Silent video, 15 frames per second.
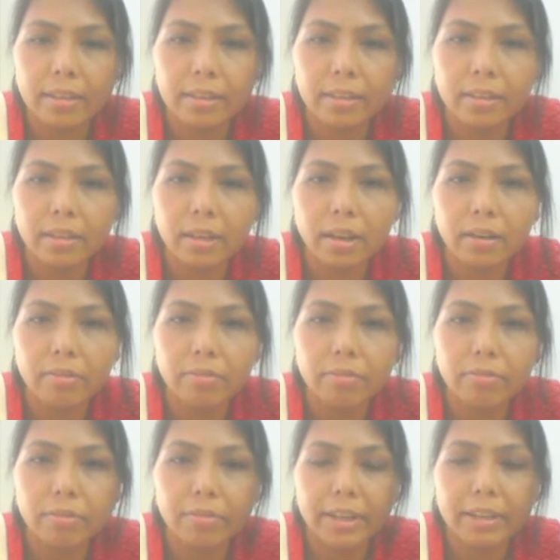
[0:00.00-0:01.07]
in a
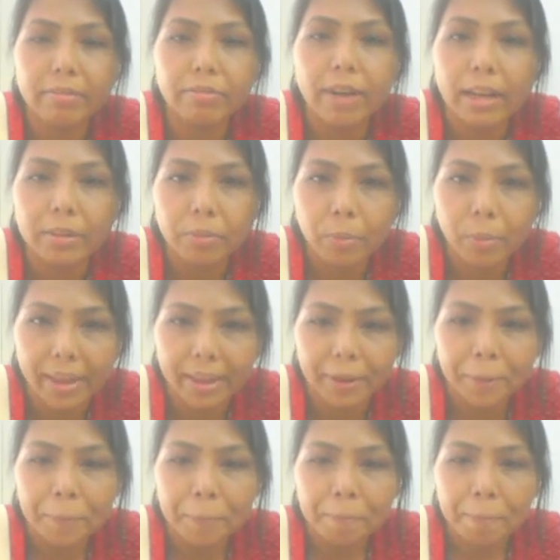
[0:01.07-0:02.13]
very fun
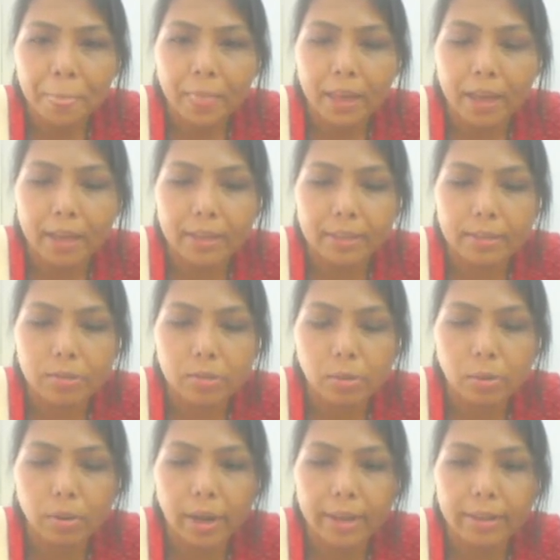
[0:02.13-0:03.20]
way.
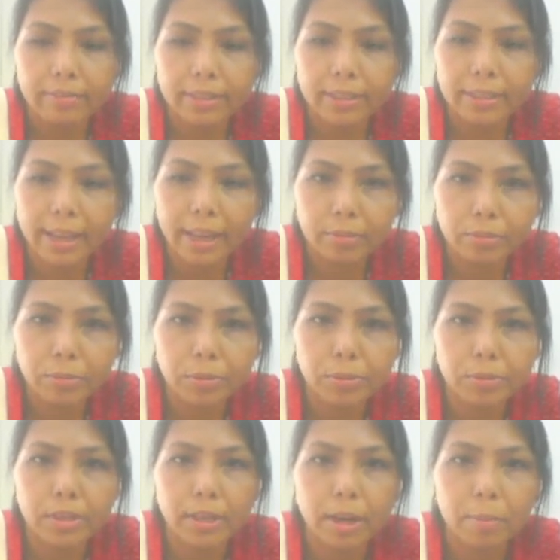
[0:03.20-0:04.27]
So I'm very thankful
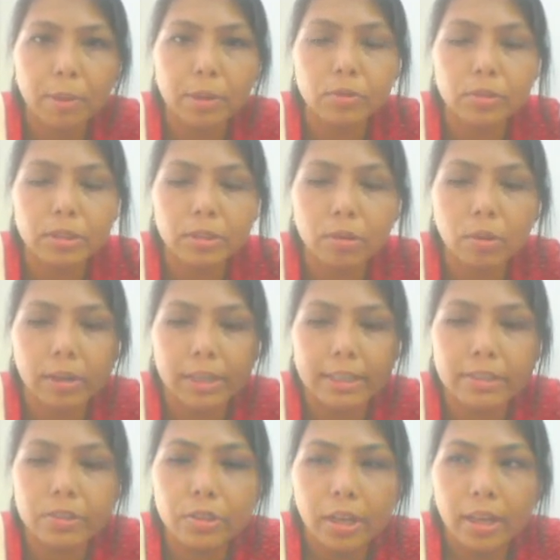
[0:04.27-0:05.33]
to the Ramanujan
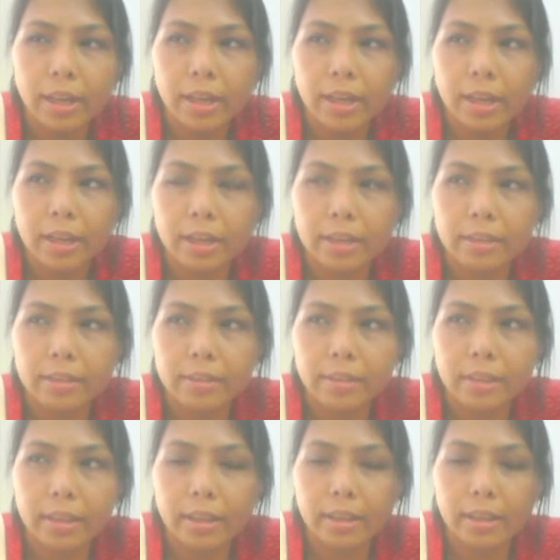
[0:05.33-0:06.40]
College
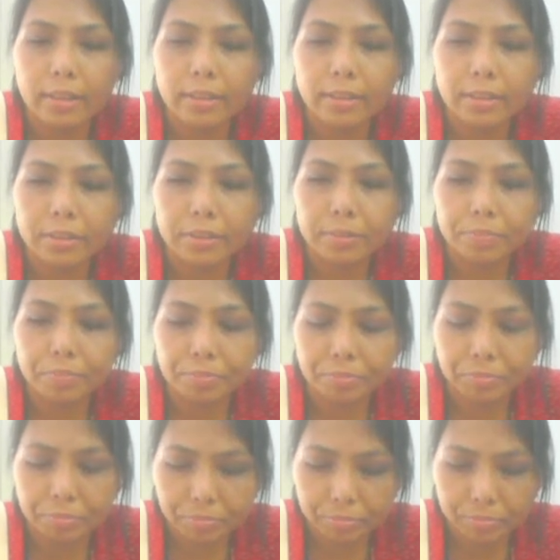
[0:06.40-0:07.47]
and
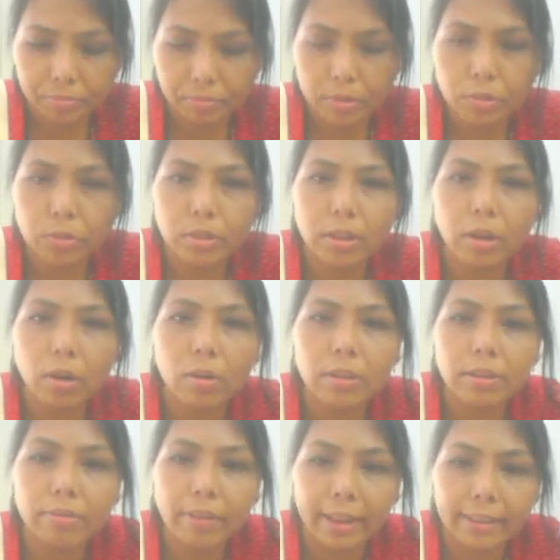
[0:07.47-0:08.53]
to the all
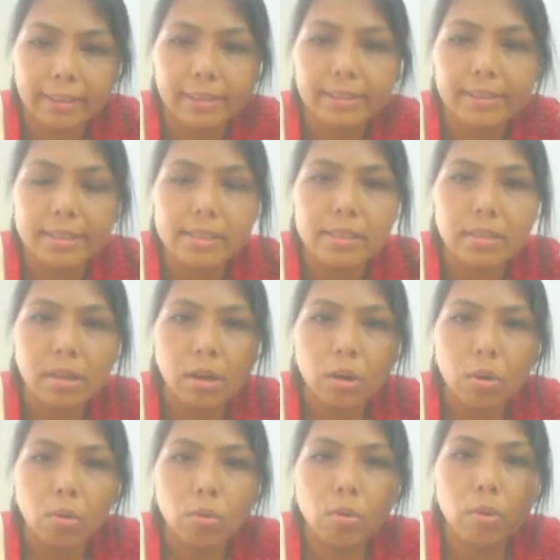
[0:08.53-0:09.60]
the faculties
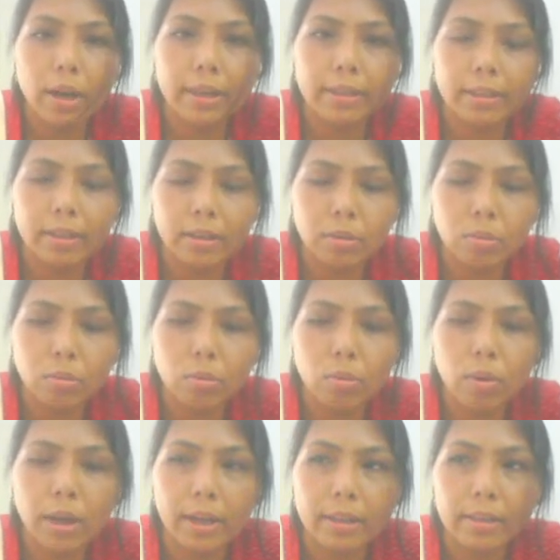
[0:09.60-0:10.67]
who
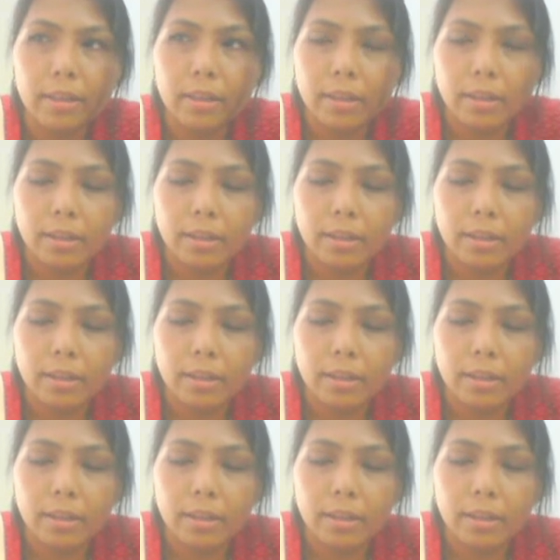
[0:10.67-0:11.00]
are